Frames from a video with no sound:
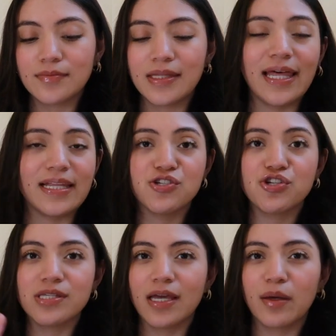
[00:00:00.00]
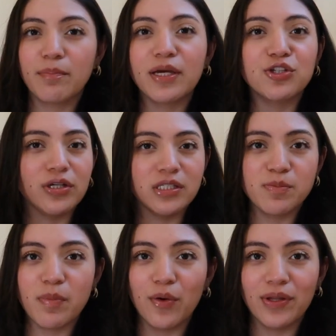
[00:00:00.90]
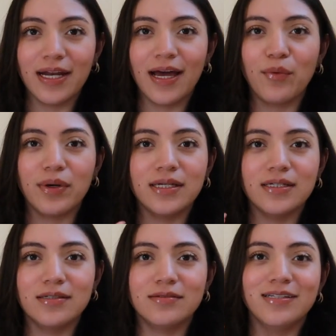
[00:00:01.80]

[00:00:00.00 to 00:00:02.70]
yeah, that's just like picture inspo that I want to